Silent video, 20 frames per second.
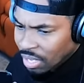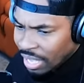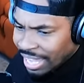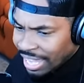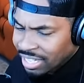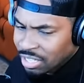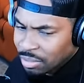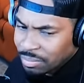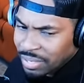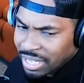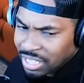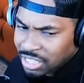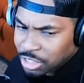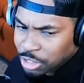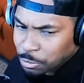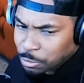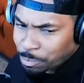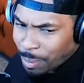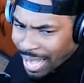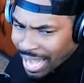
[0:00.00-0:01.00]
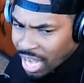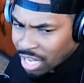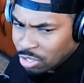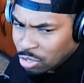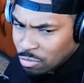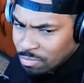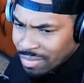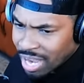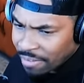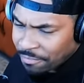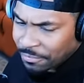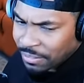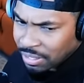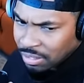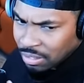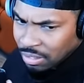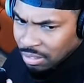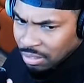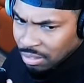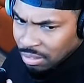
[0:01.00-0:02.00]
And them niggas is paying you monthly?
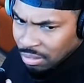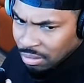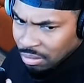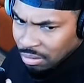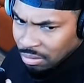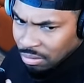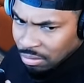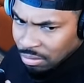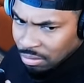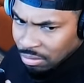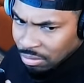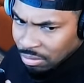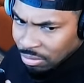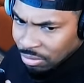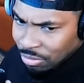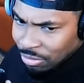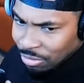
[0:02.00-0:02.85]
I get